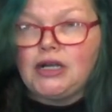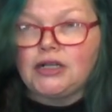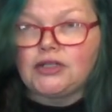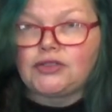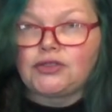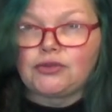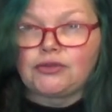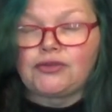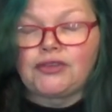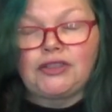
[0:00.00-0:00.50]

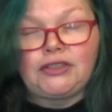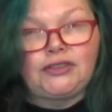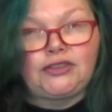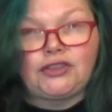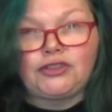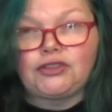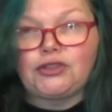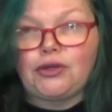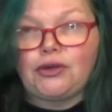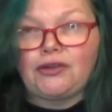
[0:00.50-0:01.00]
So if things
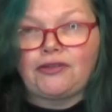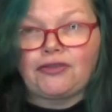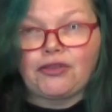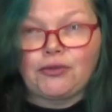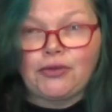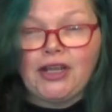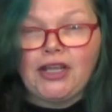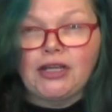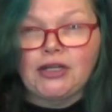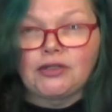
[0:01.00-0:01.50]
start to go off the
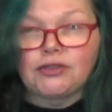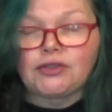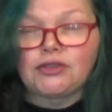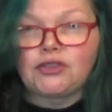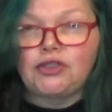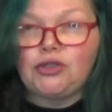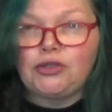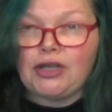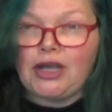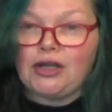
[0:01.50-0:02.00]
rails,
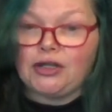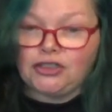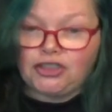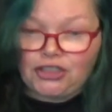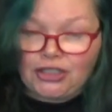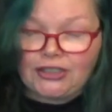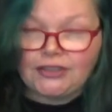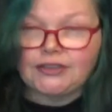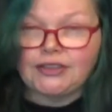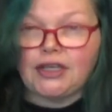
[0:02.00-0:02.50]
you know how to
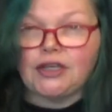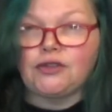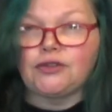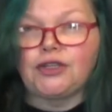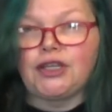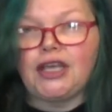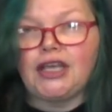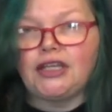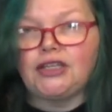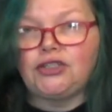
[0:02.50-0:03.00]
shut it
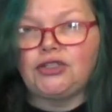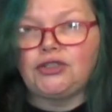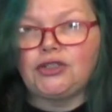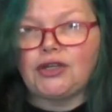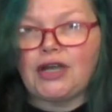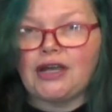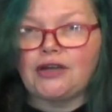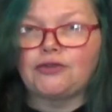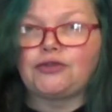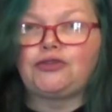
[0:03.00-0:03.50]
down, and you know
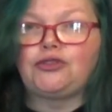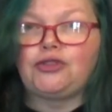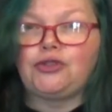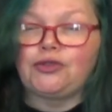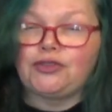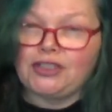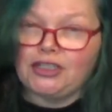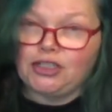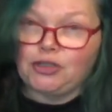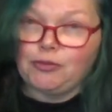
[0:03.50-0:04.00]
how to
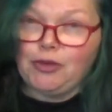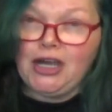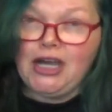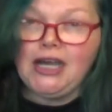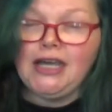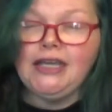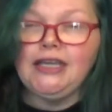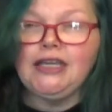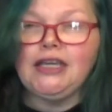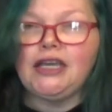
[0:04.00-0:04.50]
say
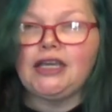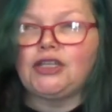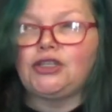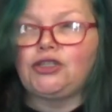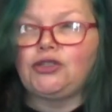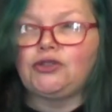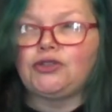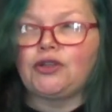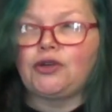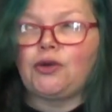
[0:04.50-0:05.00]
goodbye, and
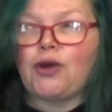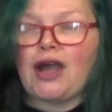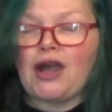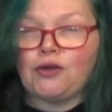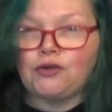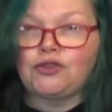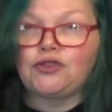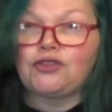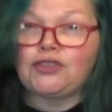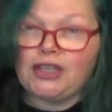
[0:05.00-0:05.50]
you know
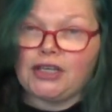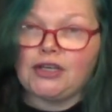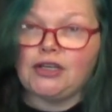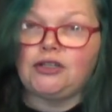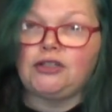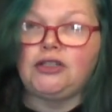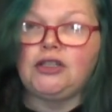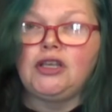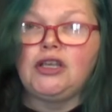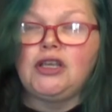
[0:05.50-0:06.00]
how to
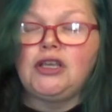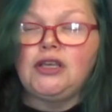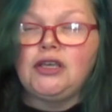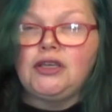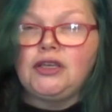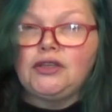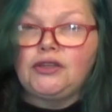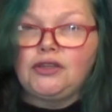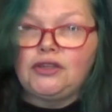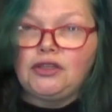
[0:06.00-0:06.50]
tell
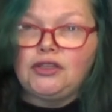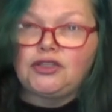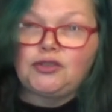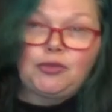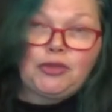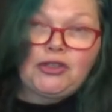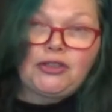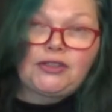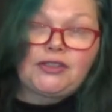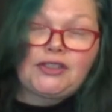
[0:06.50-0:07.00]
the
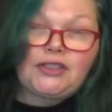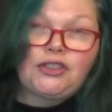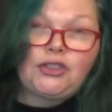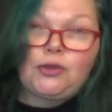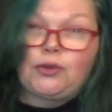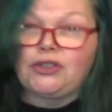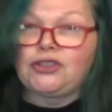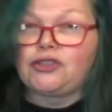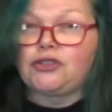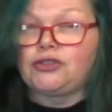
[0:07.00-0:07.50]
spirits in
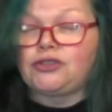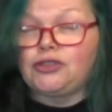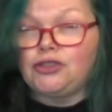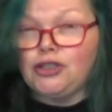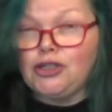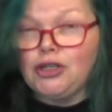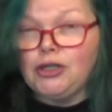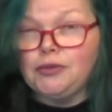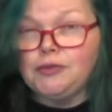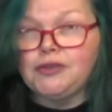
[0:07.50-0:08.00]
no uncertain
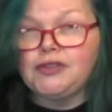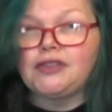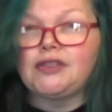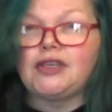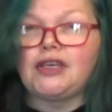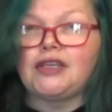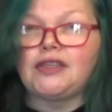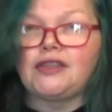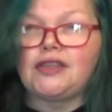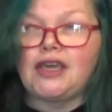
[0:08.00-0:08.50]
terms
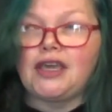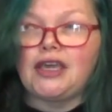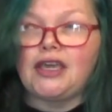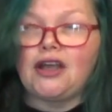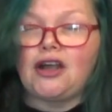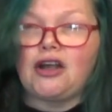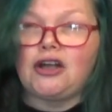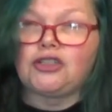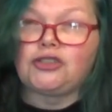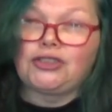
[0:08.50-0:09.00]
that they
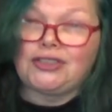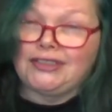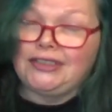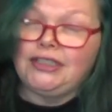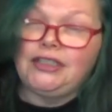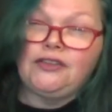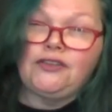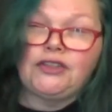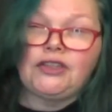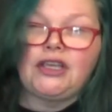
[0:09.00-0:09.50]
are to
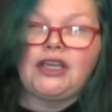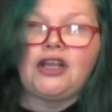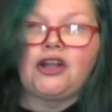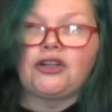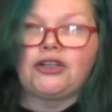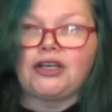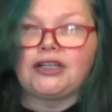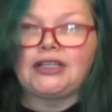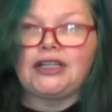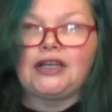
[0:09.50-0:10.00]
leave and they
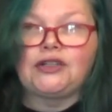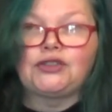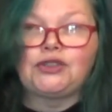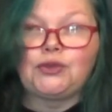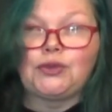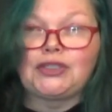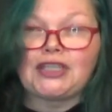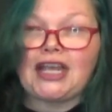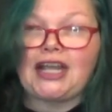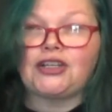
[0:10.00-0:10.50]
are not allowed
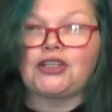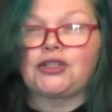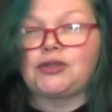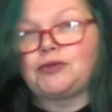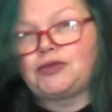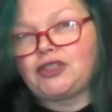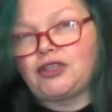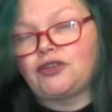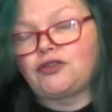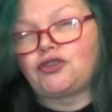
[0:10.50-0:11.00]
to attach
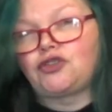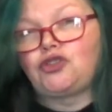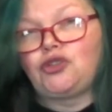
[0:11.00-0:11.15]
themselves